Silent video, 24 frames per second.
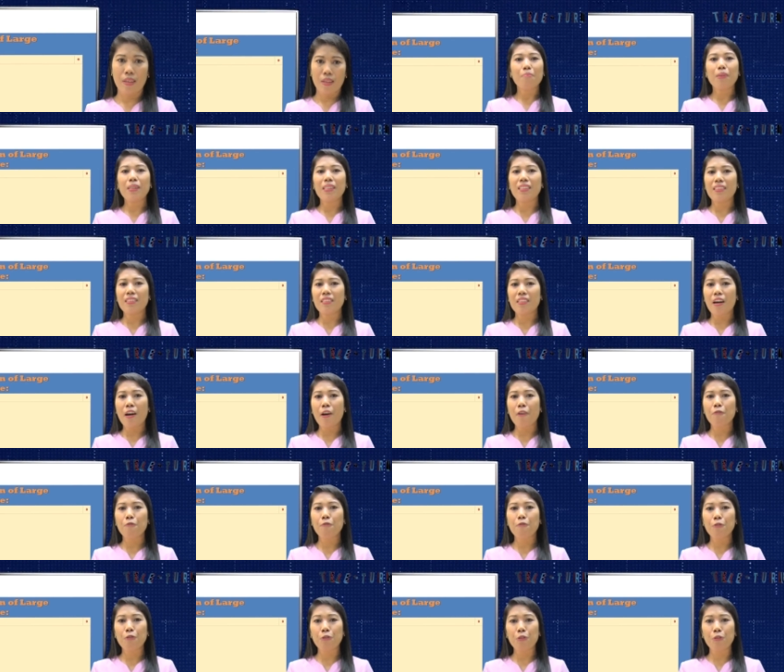By the
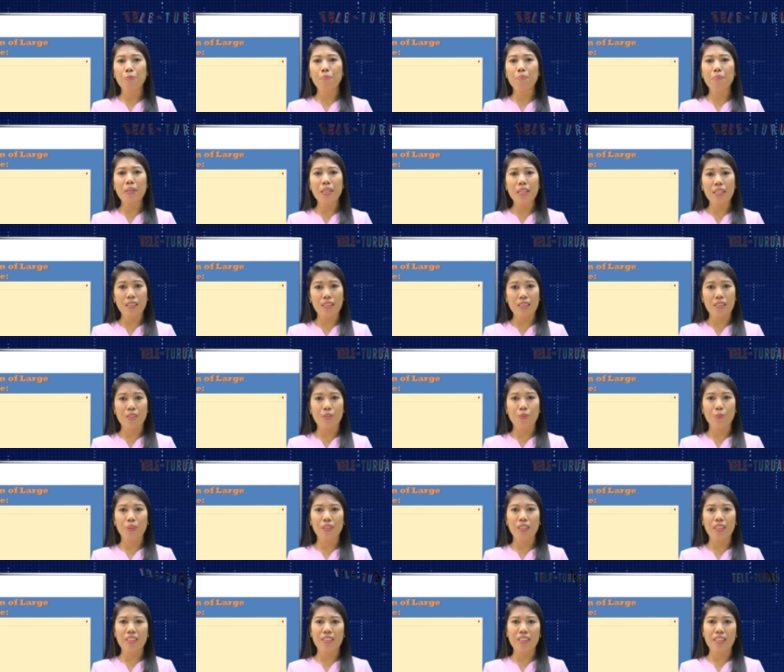time food mixed
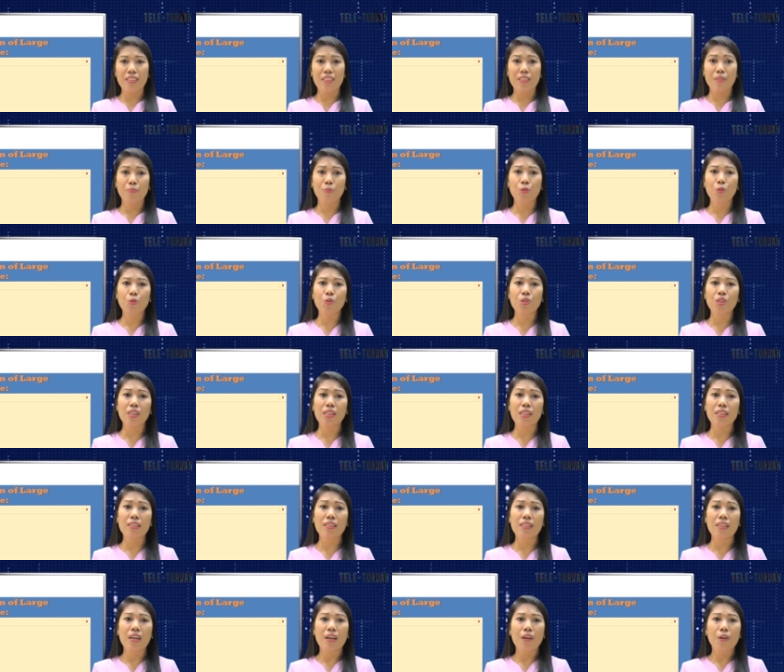with digestive
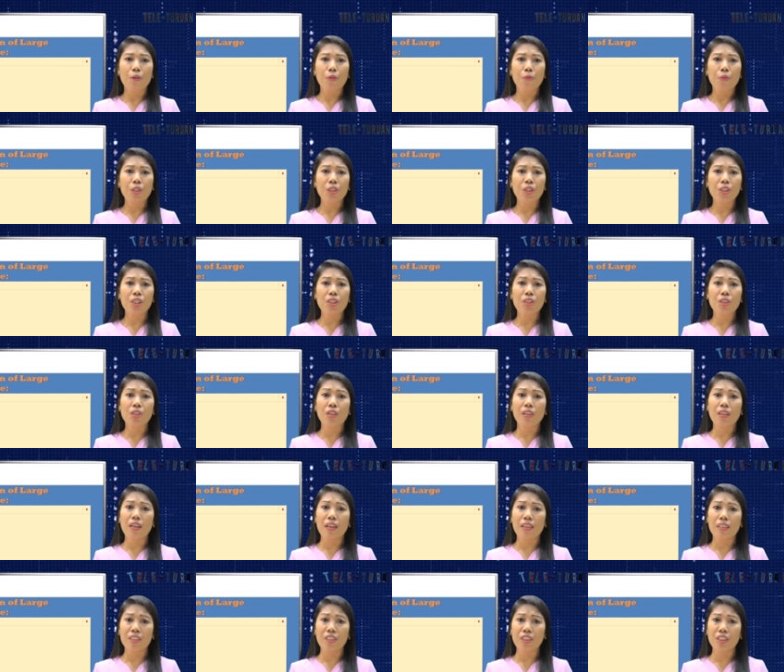juices reaches your
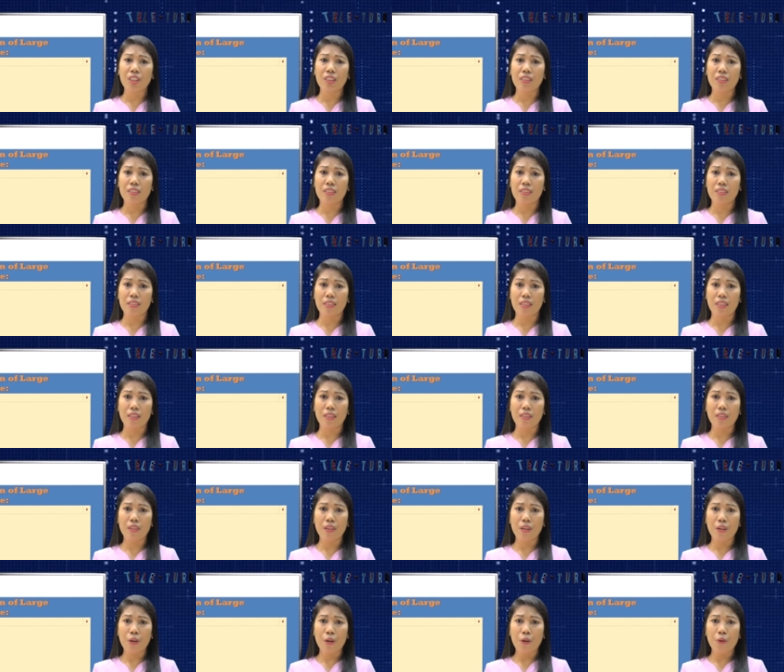large
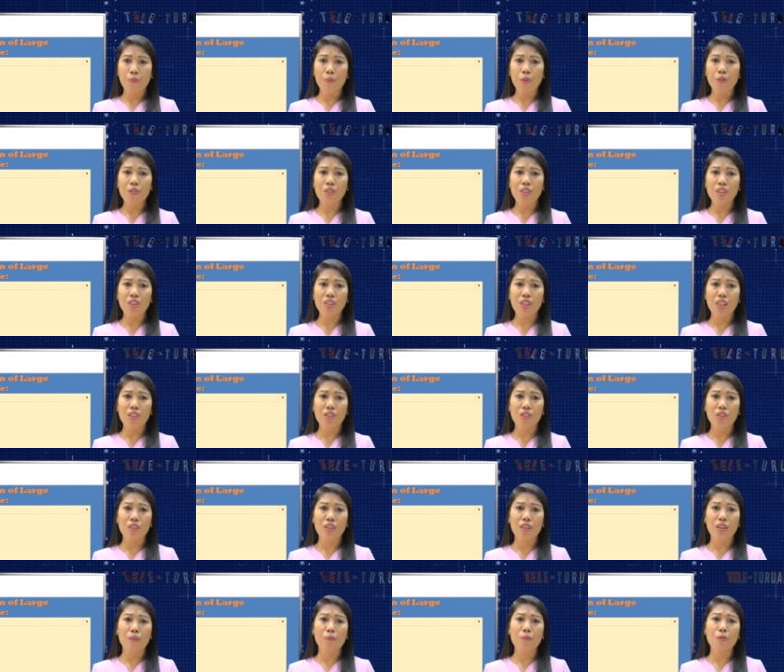intestine, most
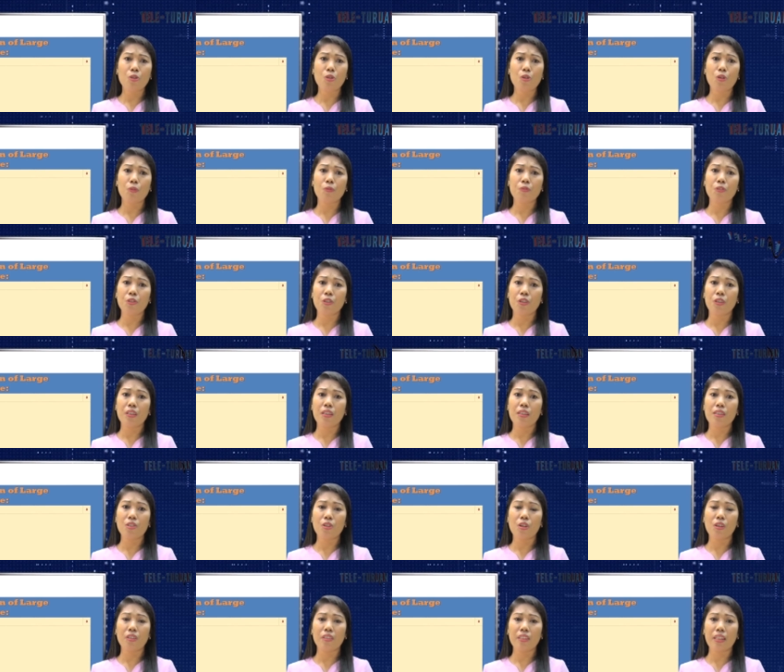digestion and absorption
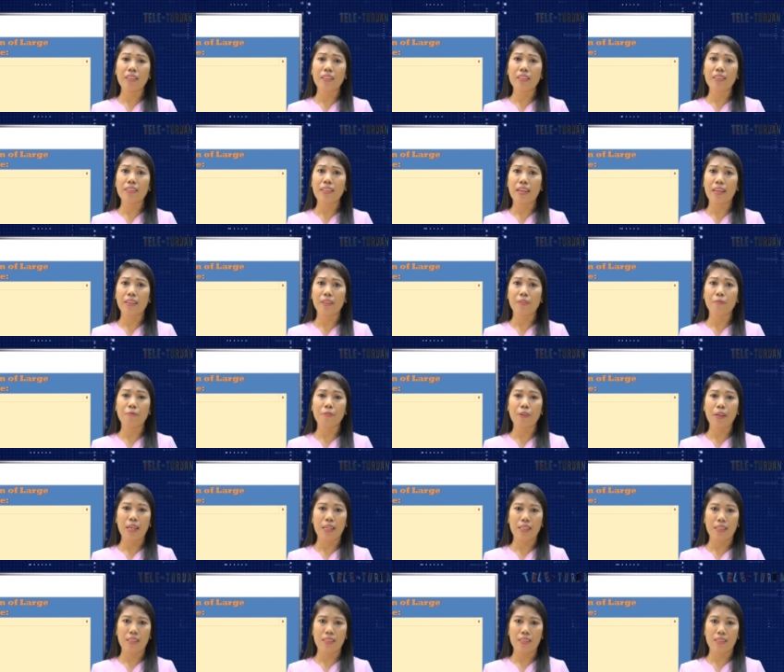has already taken
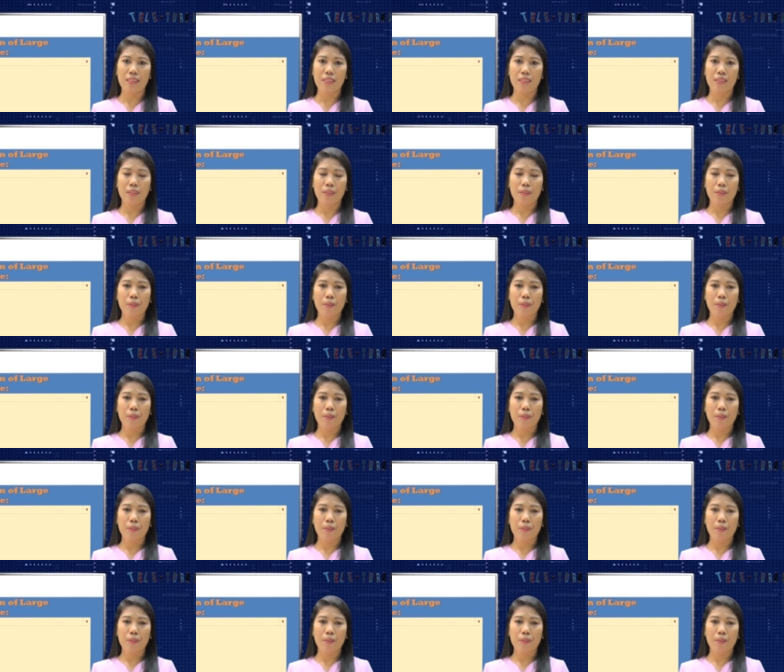place.